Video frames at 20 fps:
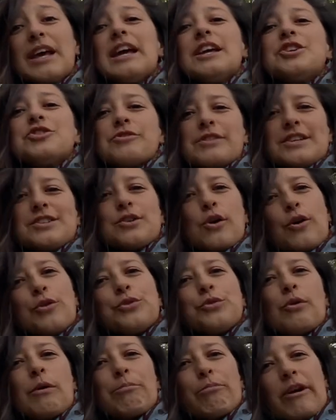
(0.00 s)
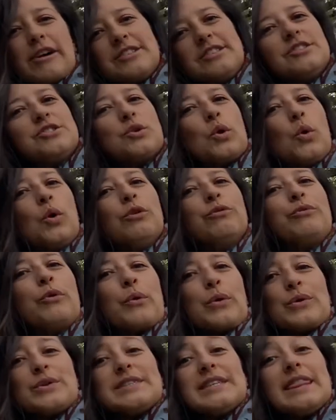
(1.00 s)
Trees go through a process called
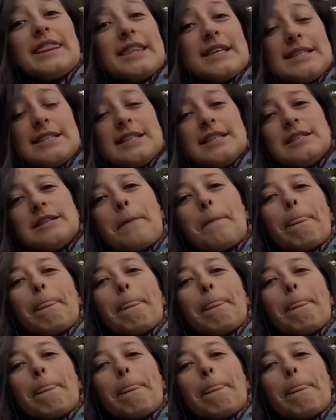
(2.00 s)
photosynthesis,